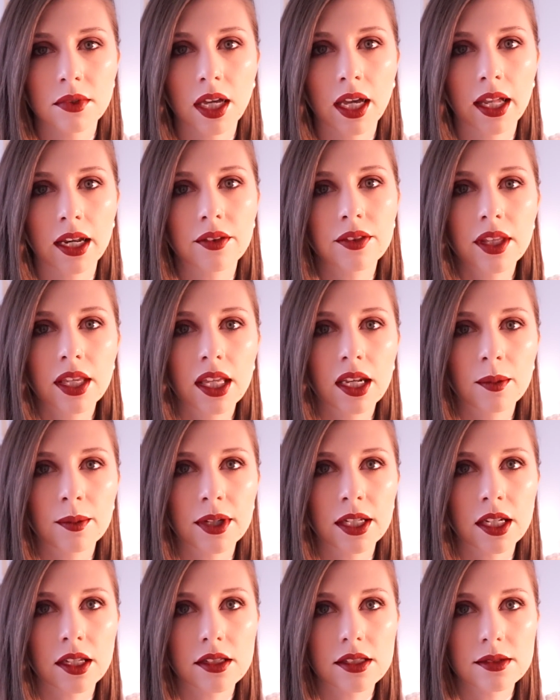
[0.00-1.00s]
I don't think
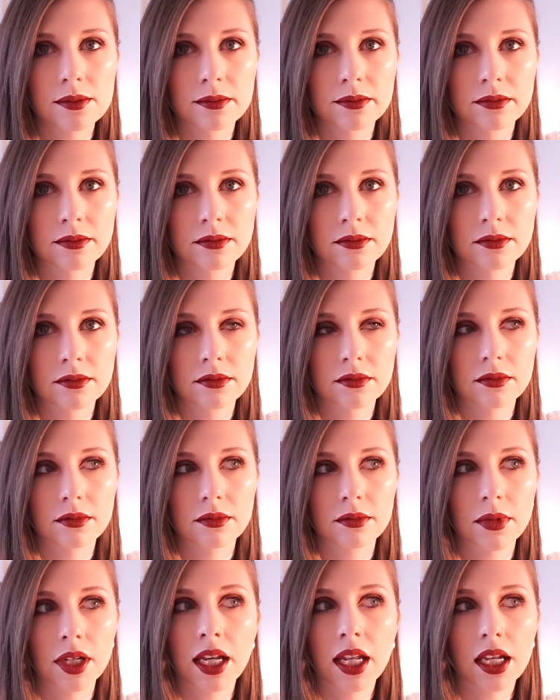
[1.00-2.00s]
anybody does.
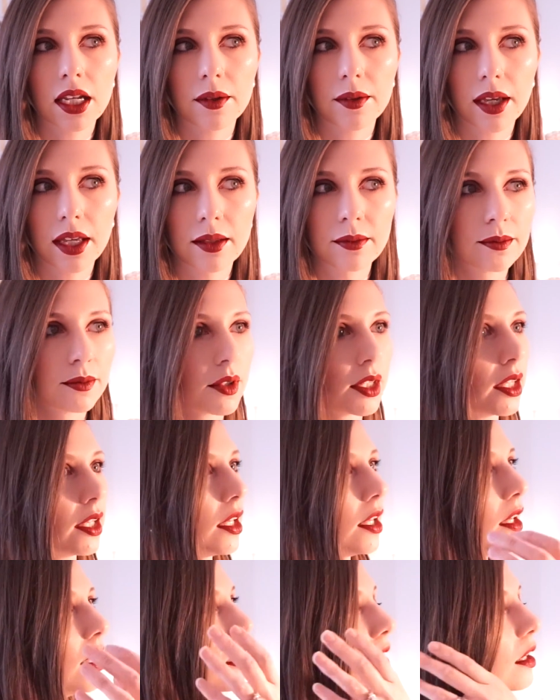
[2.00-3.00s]
But anyway,
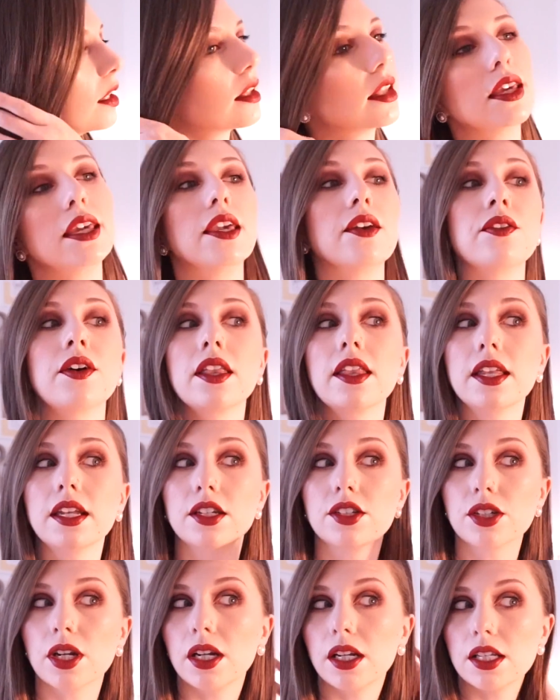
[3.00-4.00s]
like if I let
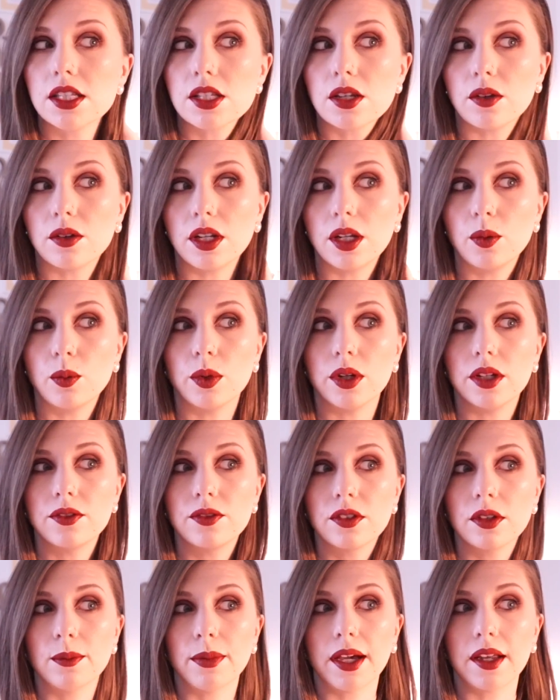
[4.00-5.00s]
it dry on its own, it would
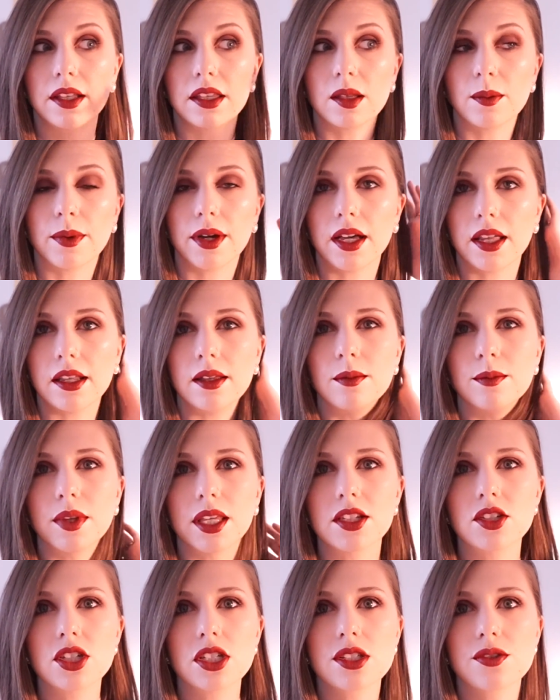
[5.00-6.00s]
flip out at the bottom,
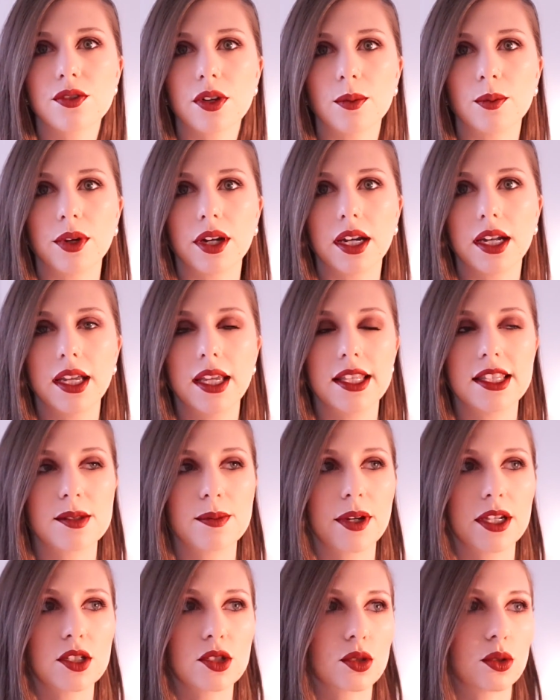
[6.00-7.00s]
like just from where it hits
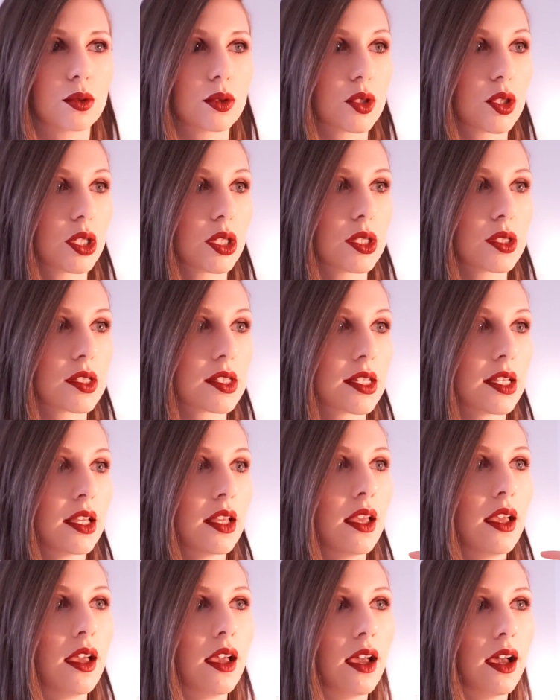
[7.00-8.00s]
my shoulders.
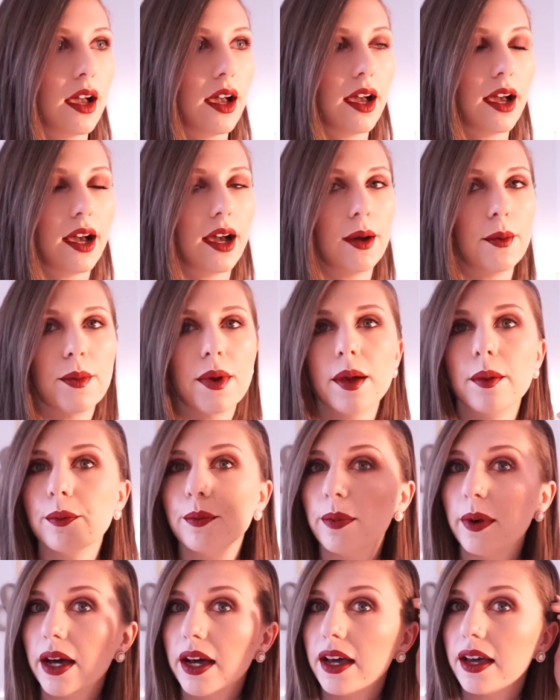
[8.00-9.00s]

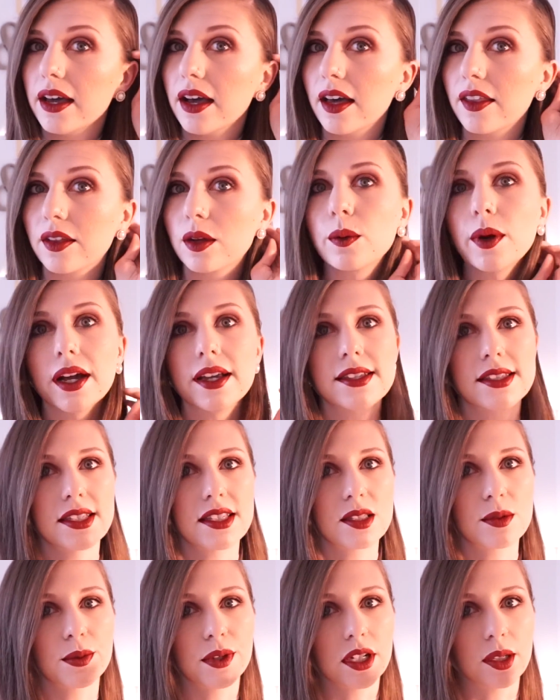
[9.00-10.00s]
But otherwise
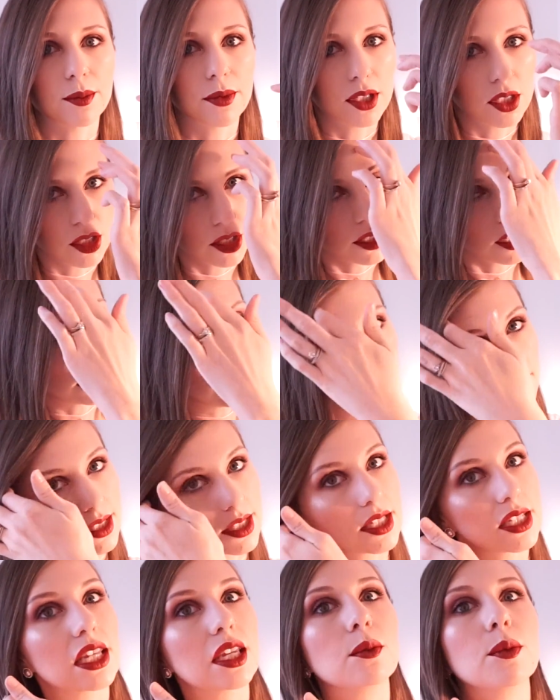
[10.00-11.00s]
it's pretty much, it
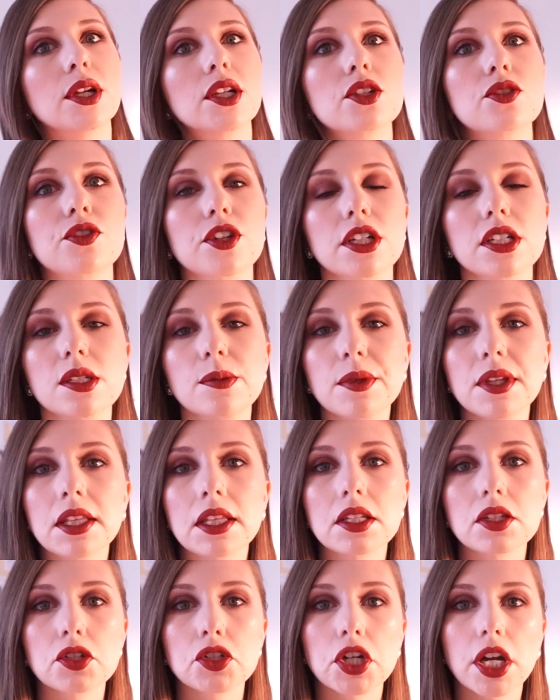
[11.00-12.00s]
doesn't take much for it to be
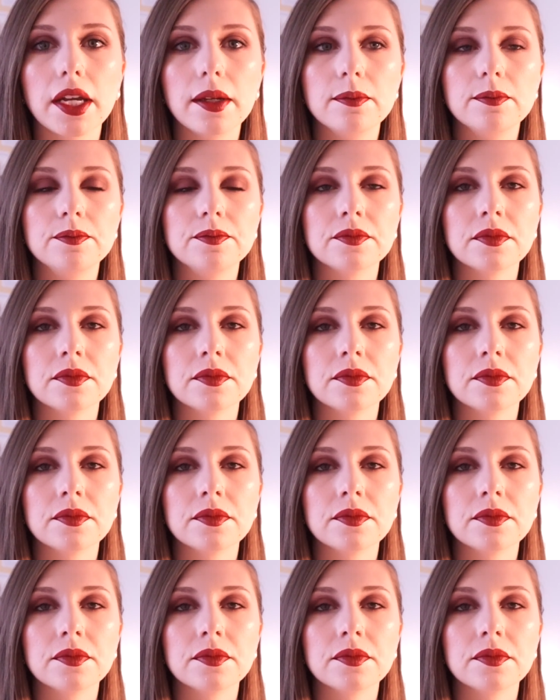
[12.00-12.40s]
this straight.